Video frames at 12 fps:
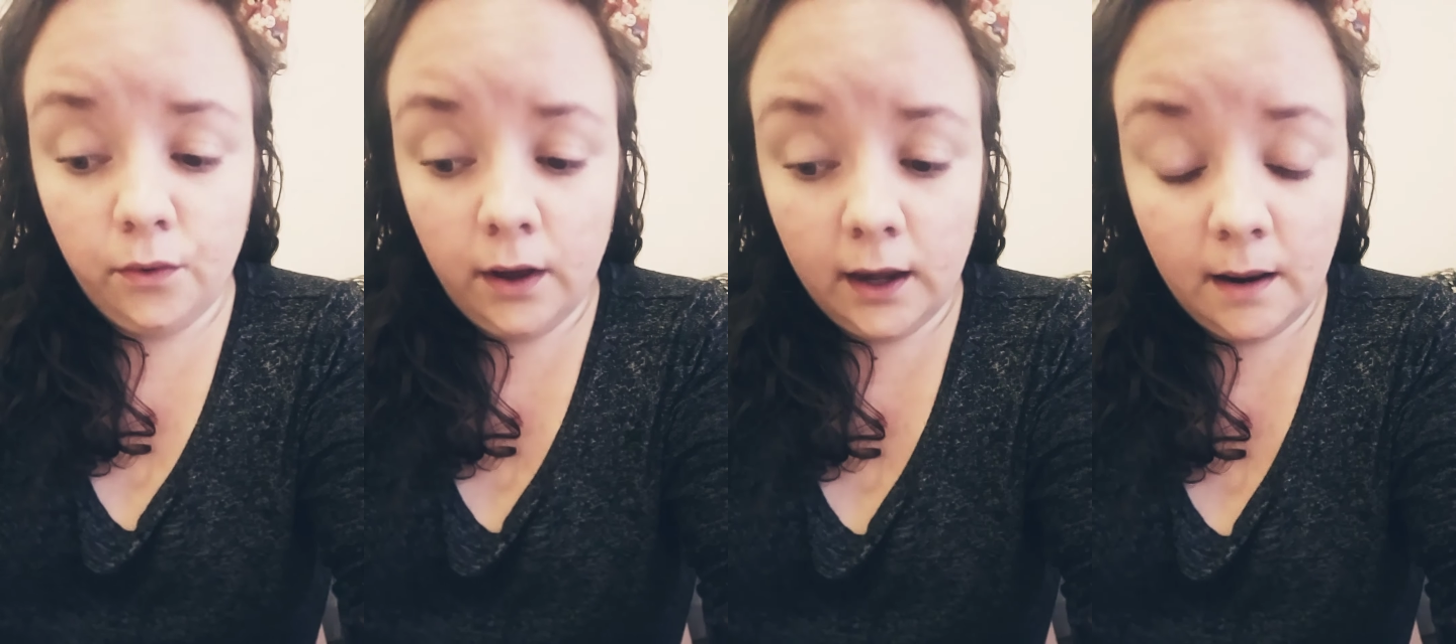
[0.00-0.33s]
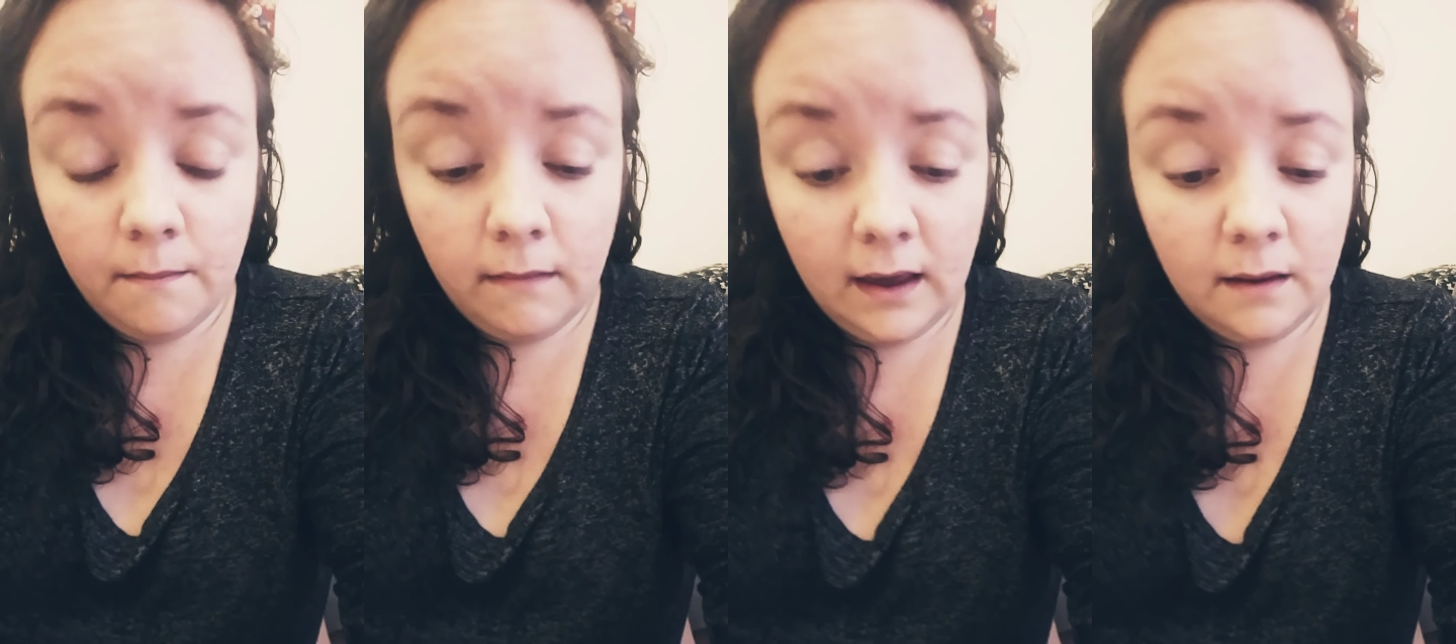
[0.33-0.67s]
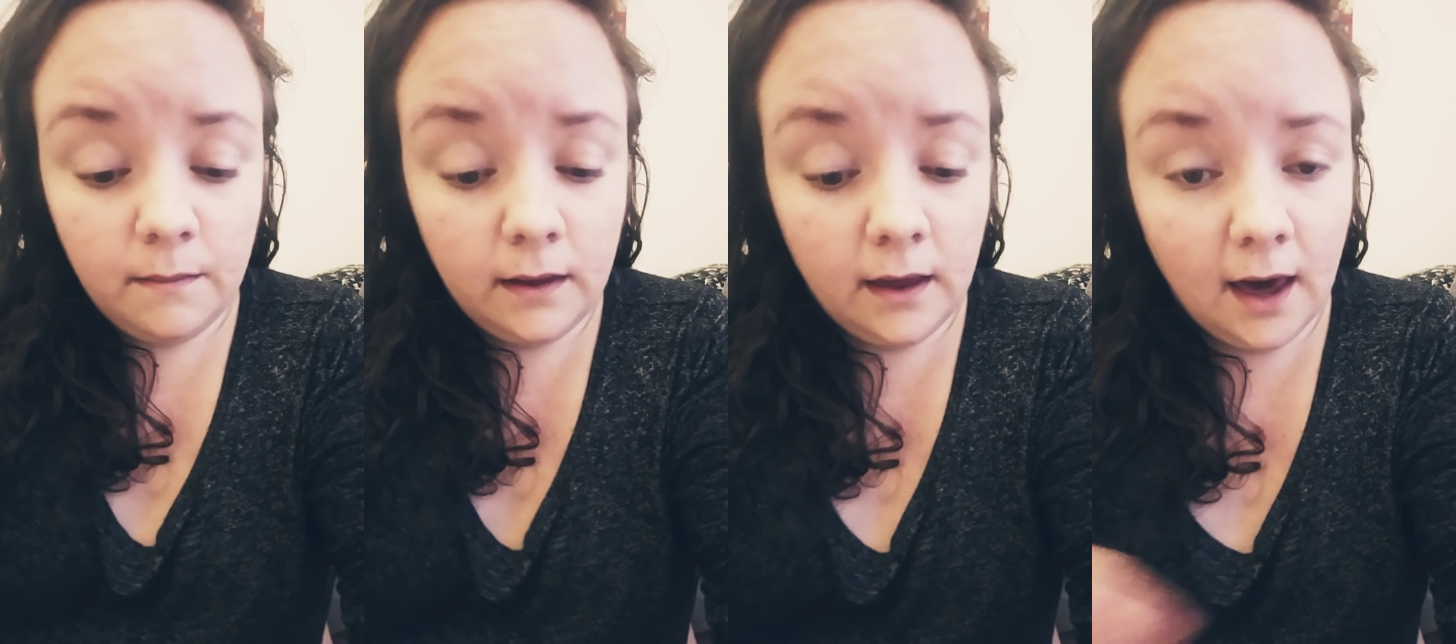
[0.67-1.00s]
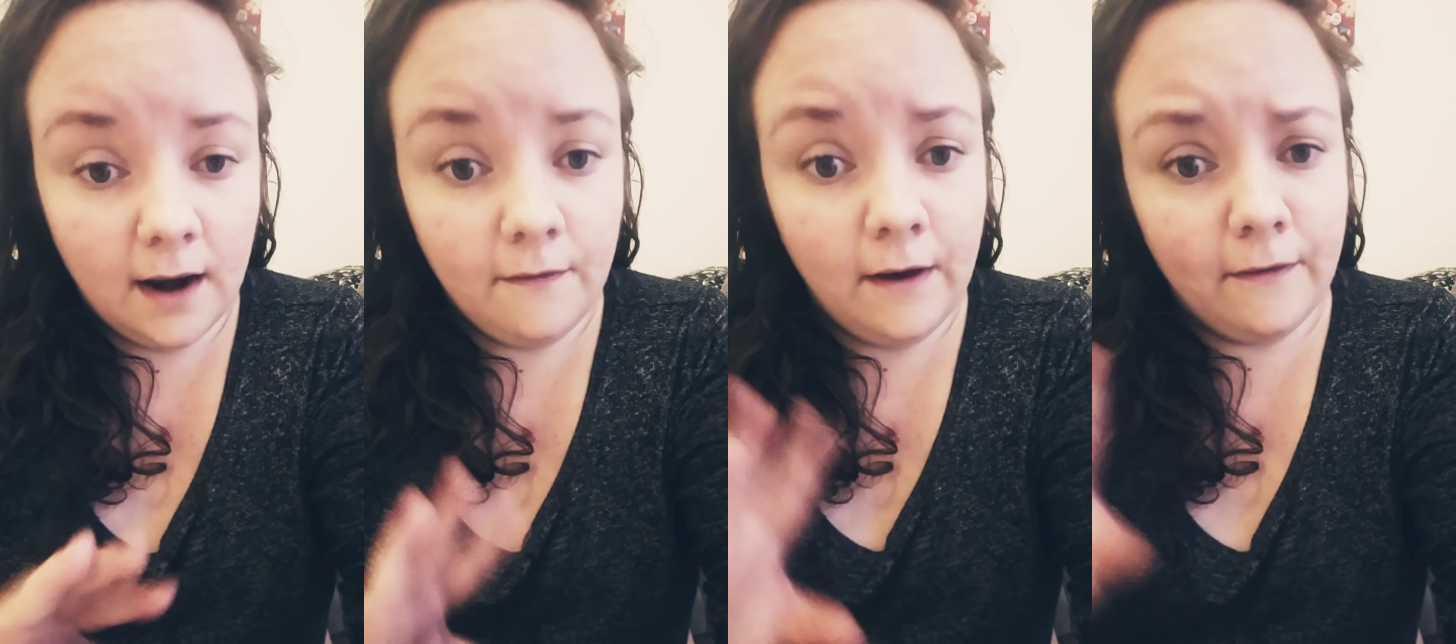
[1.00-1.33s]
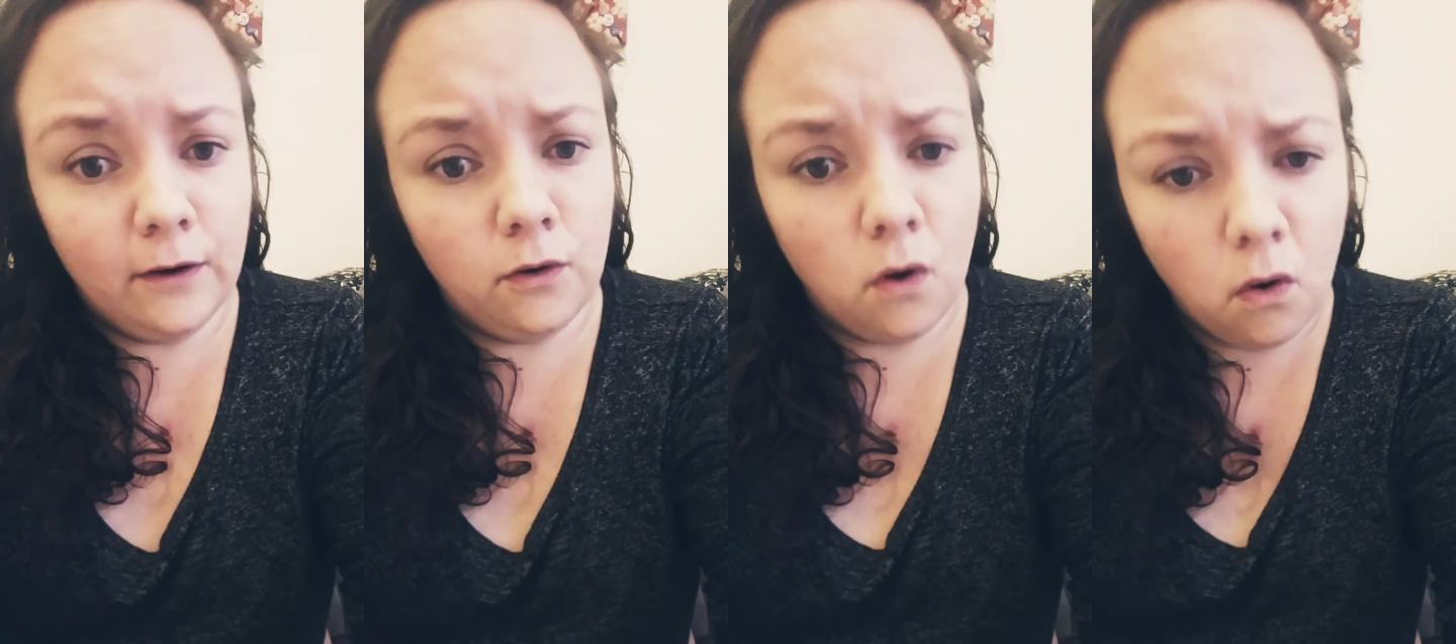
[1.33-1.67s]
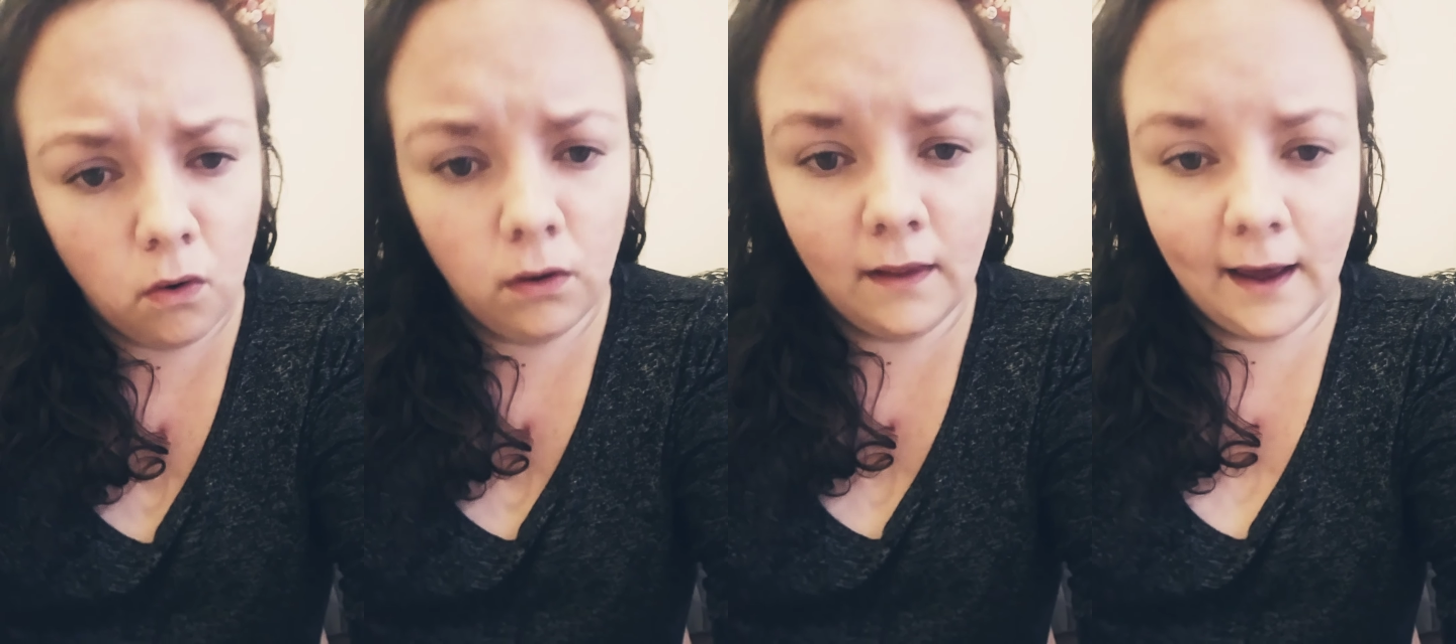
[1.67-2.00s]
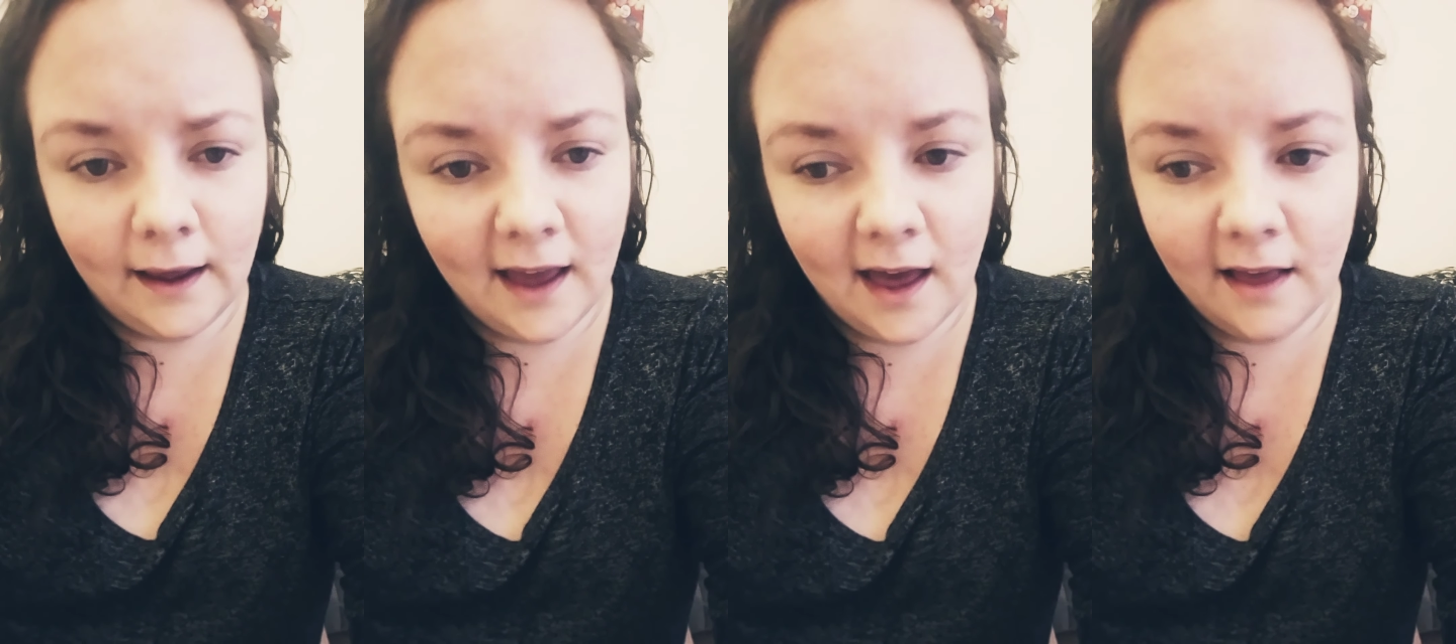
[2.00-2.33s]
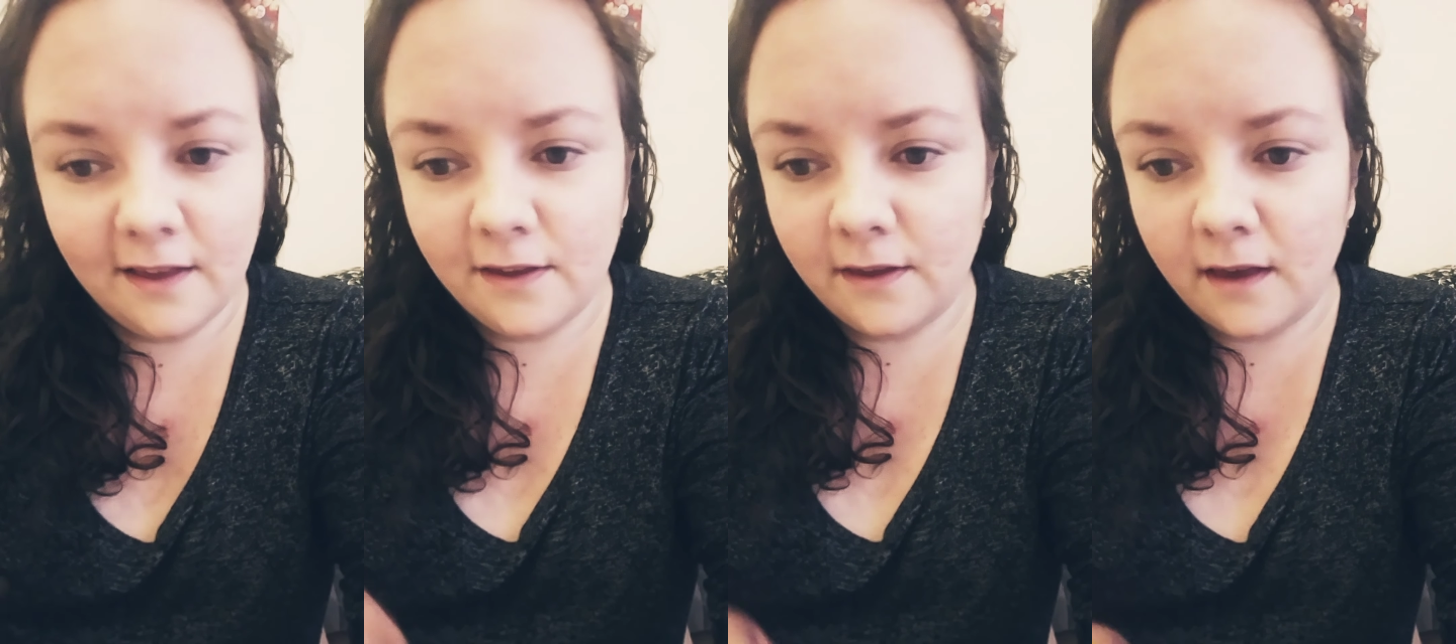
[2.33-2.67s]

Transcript: and it made me kind of have a goal, I guess,